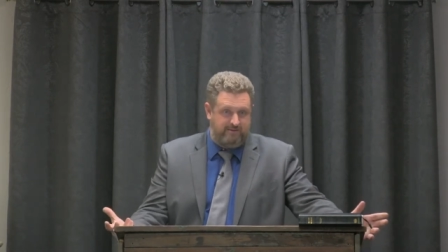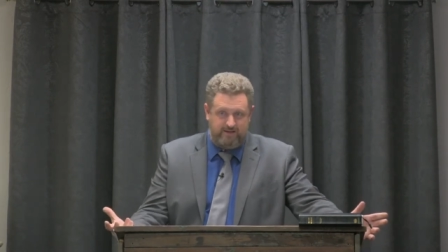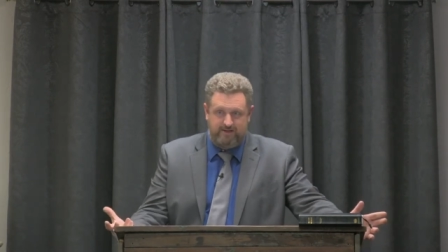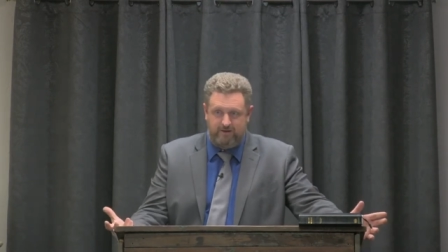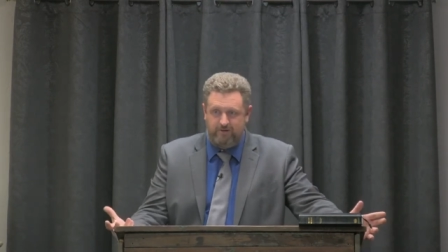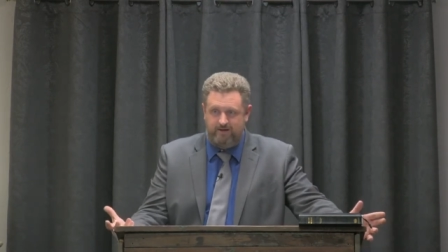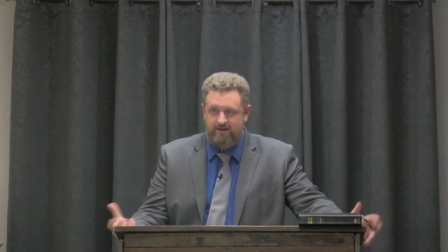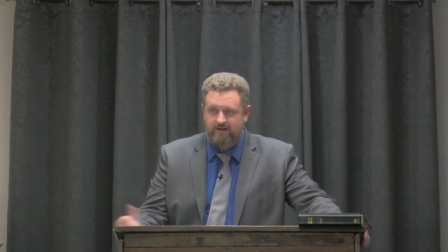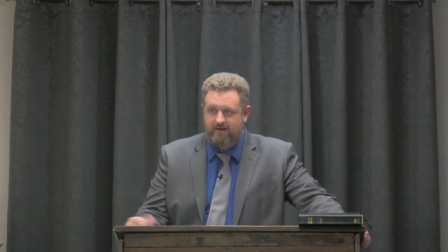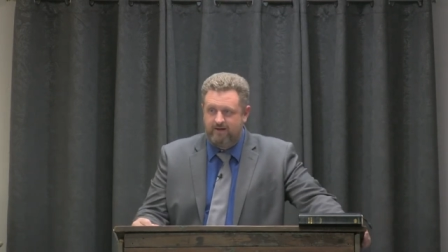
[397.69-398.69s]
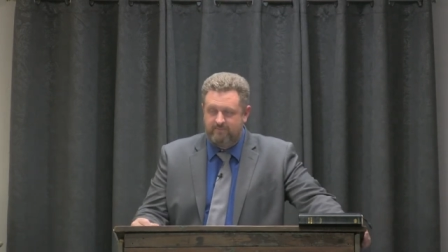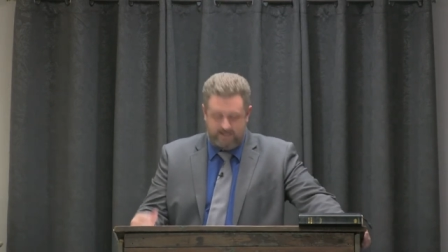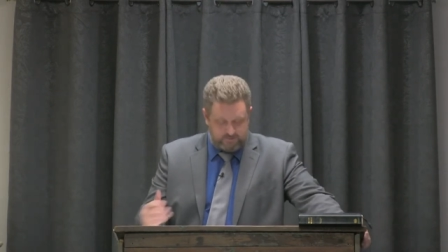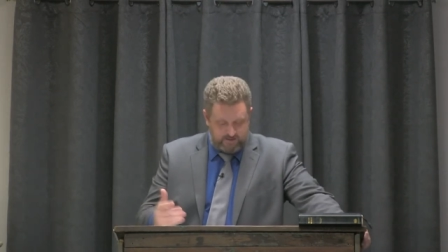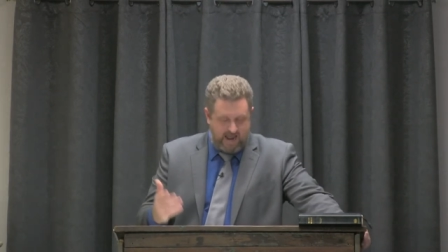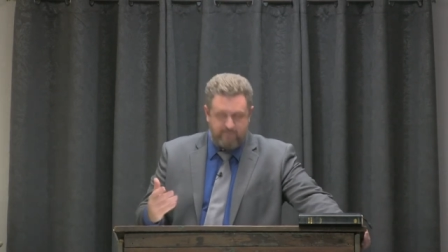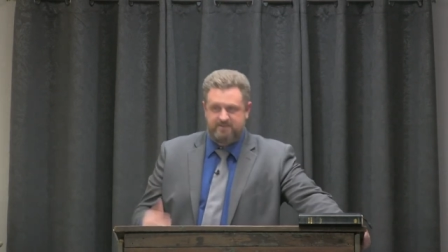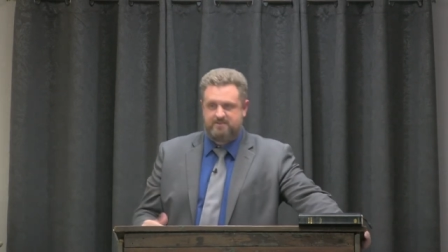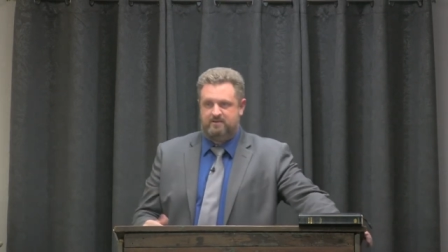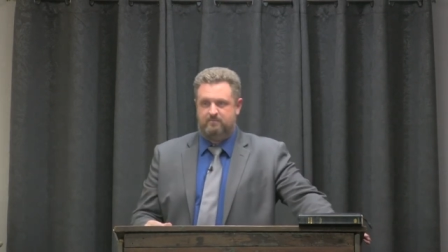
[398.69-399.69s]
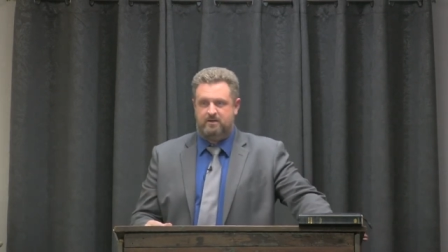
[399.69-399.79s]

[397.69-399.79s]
I mean, literally, that's what happens to him.